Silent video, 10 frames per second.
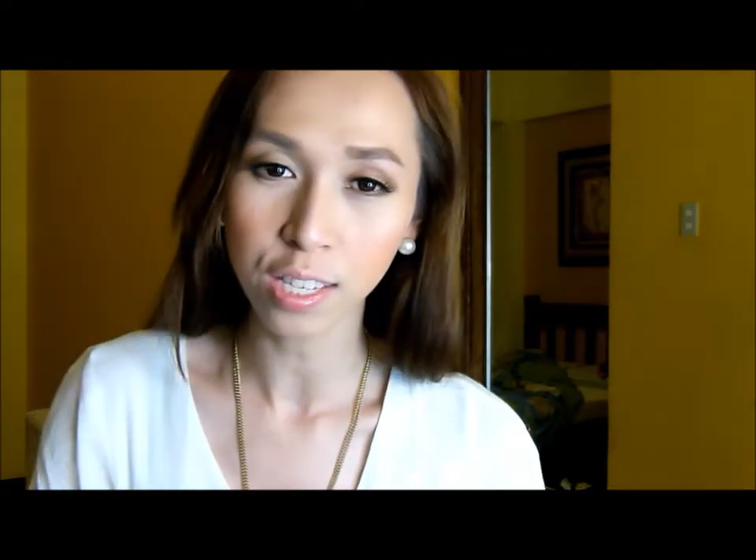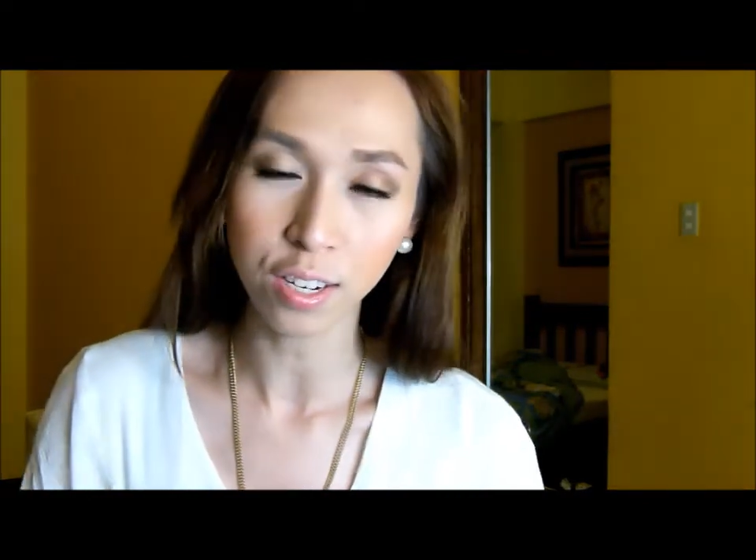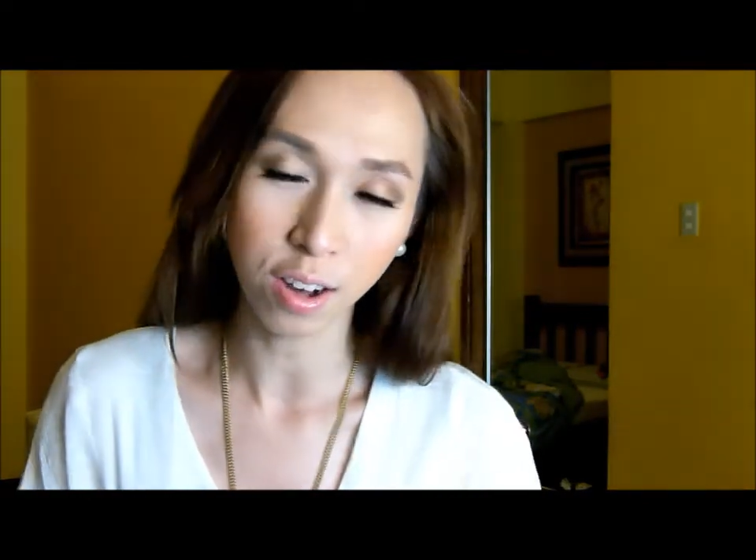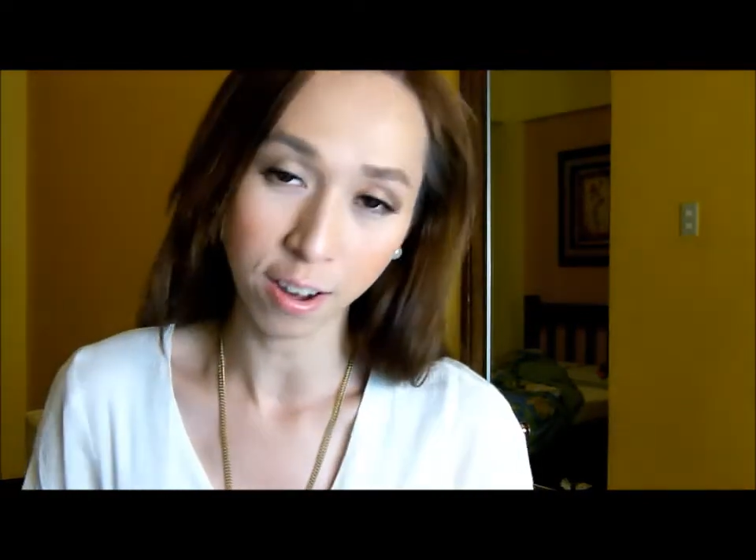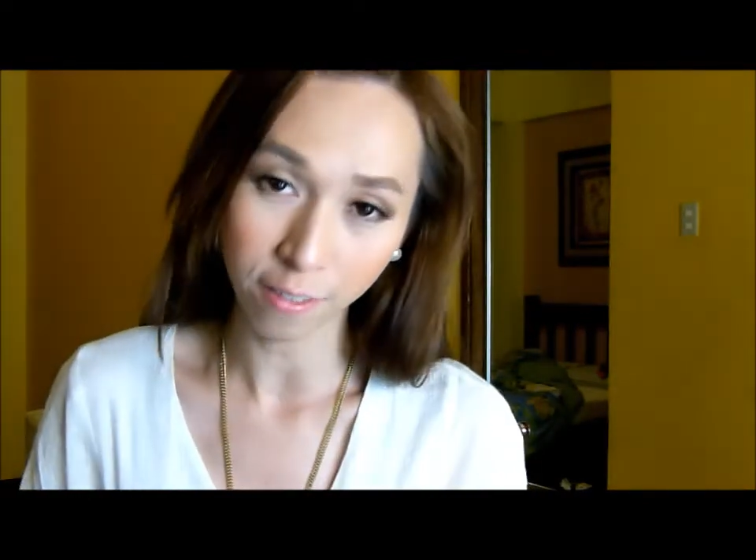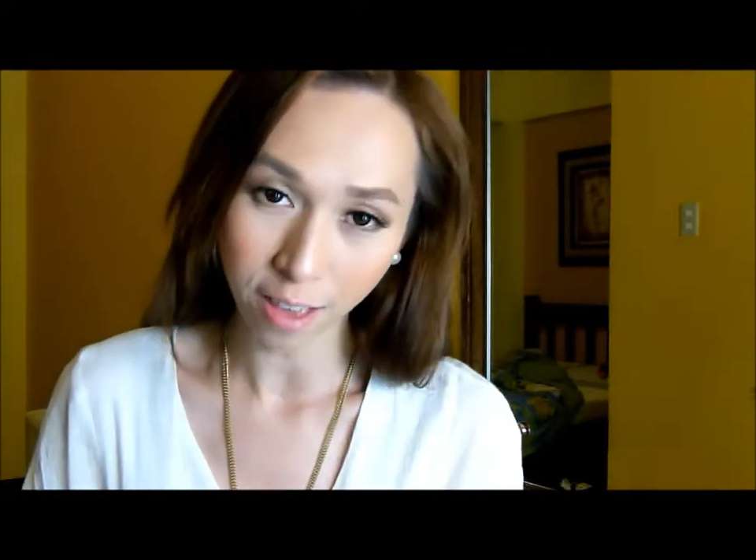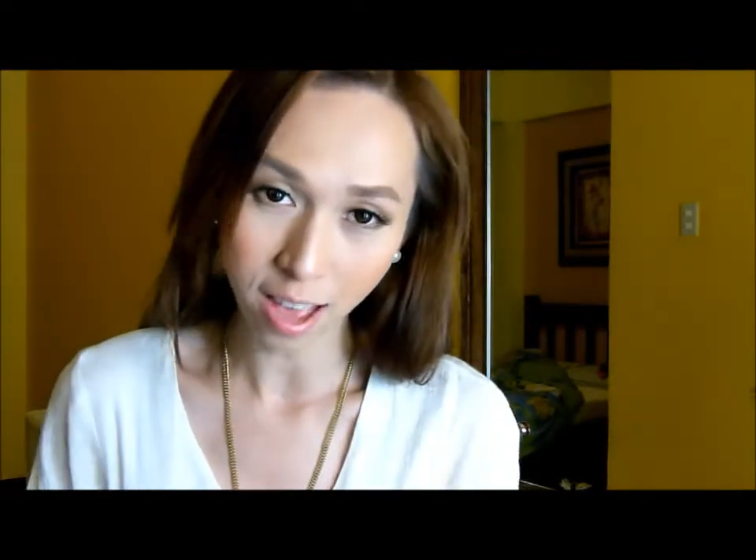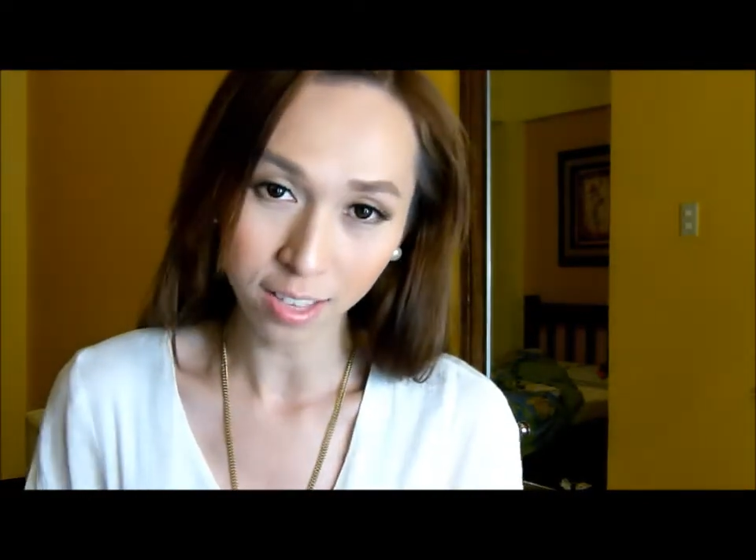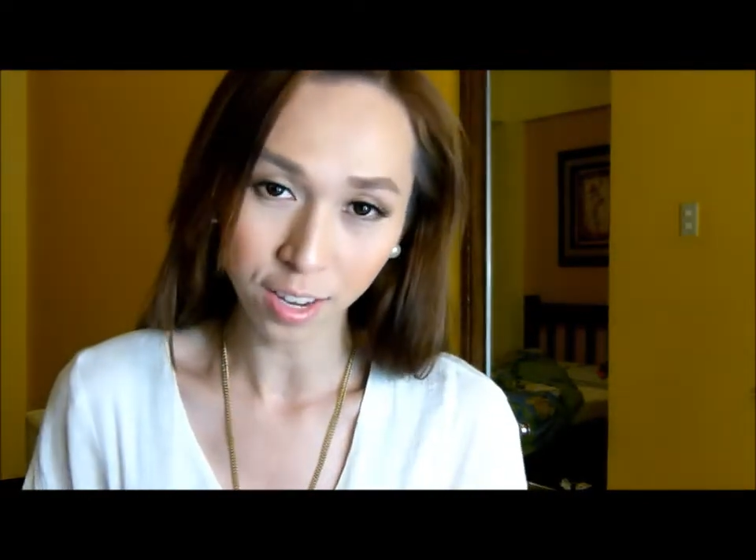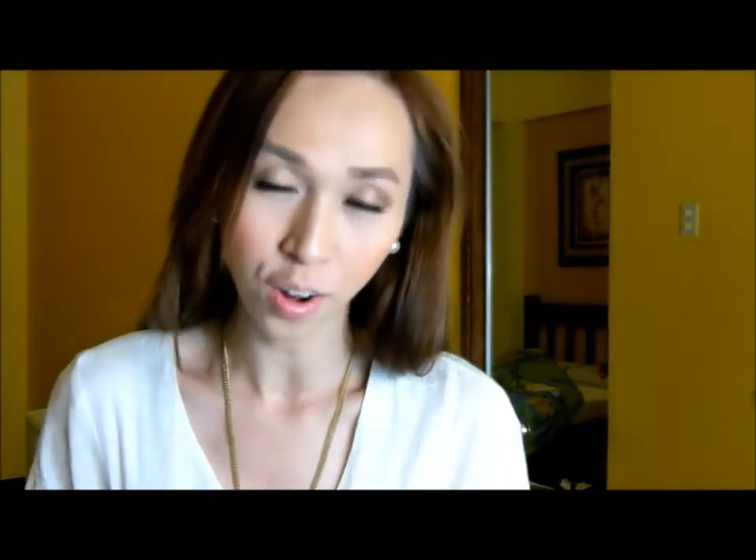in our
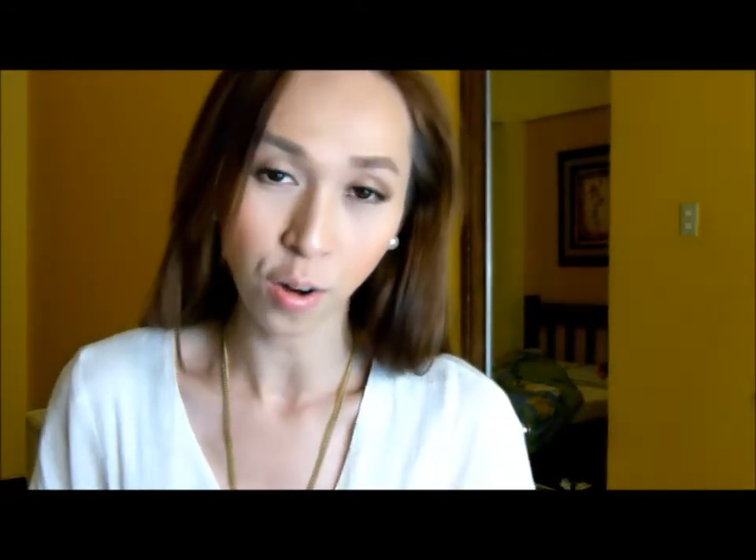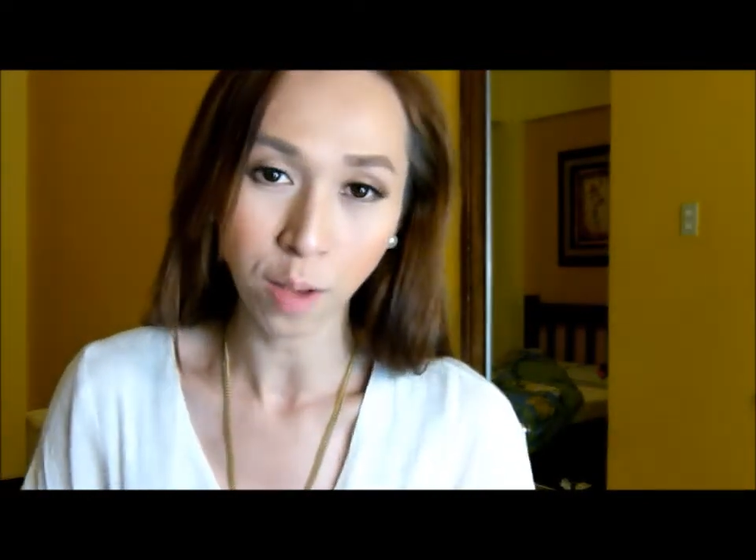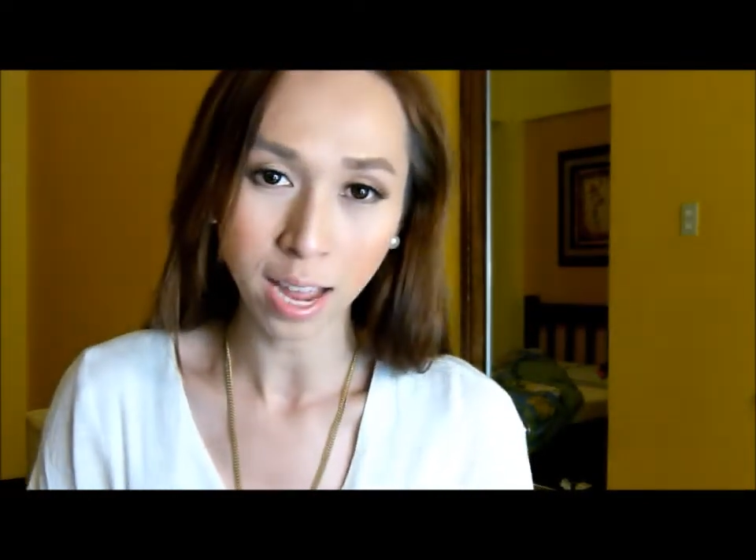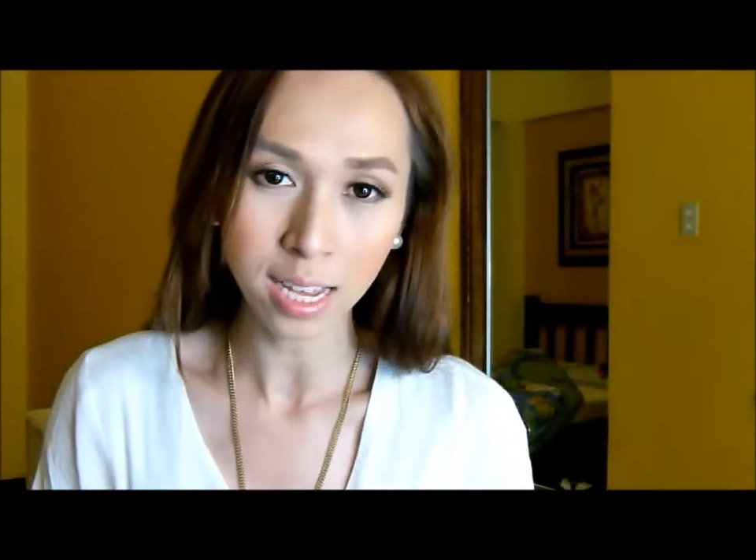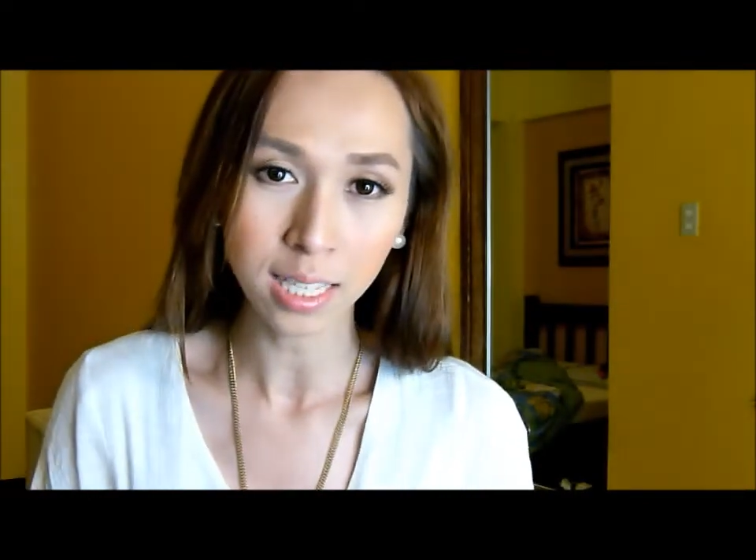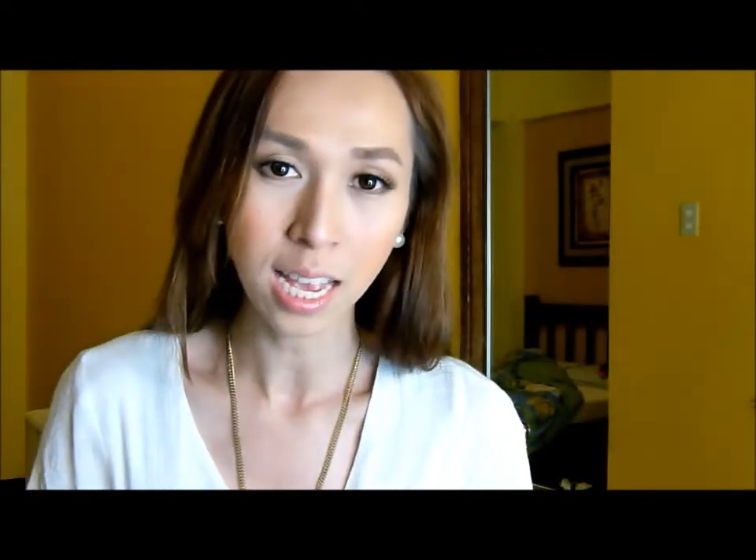events, in our weddings,